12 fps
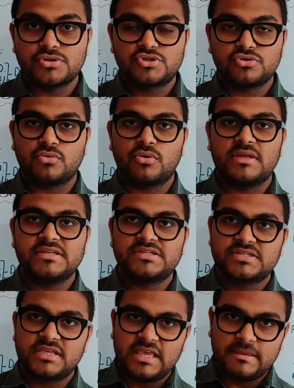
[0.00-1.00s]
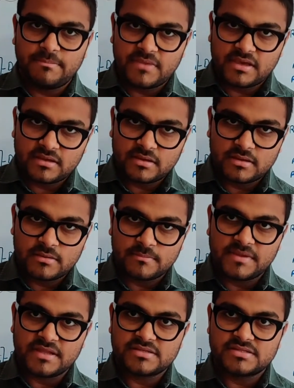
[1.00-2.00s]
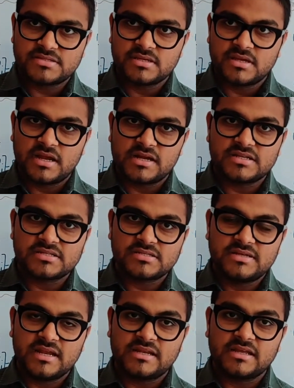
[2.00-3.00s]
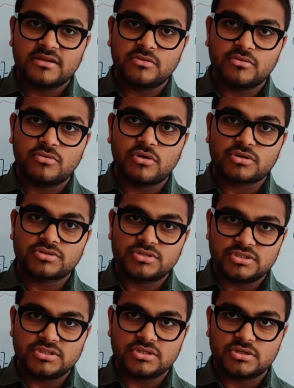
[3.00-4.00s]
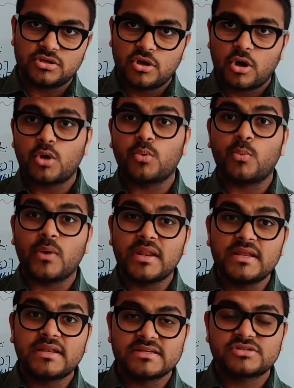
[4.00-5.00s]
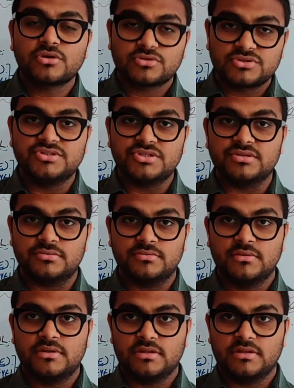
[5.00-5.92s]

So ischemic means it is getting no oxygen or very less oxygen